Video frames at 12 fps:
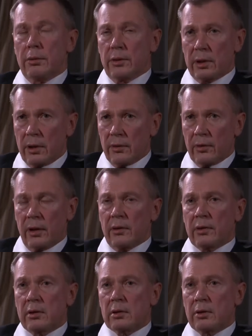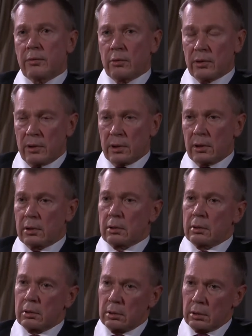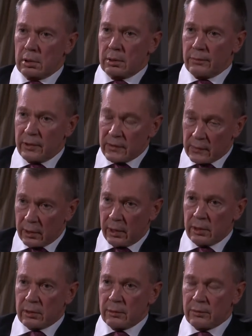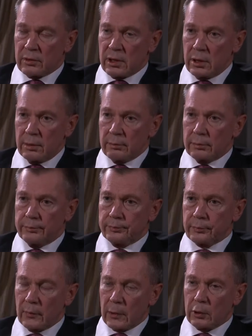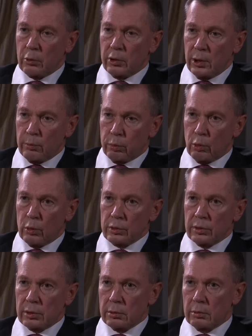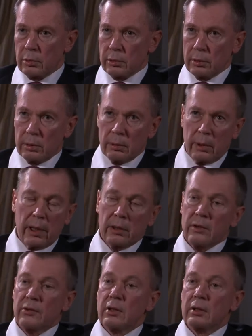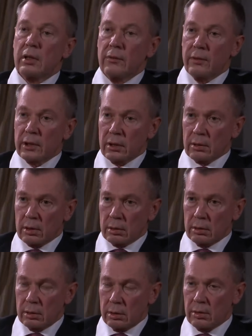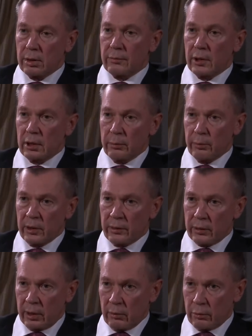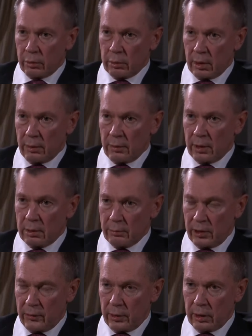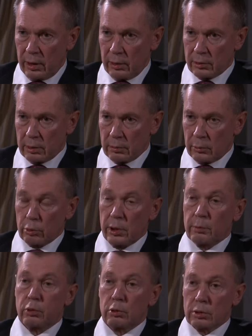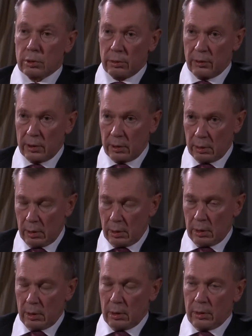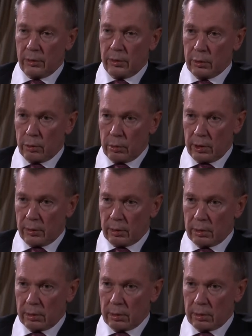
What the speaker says: the necessity for the investigative team to report on any significant developments concerning the investigation, to report to the Security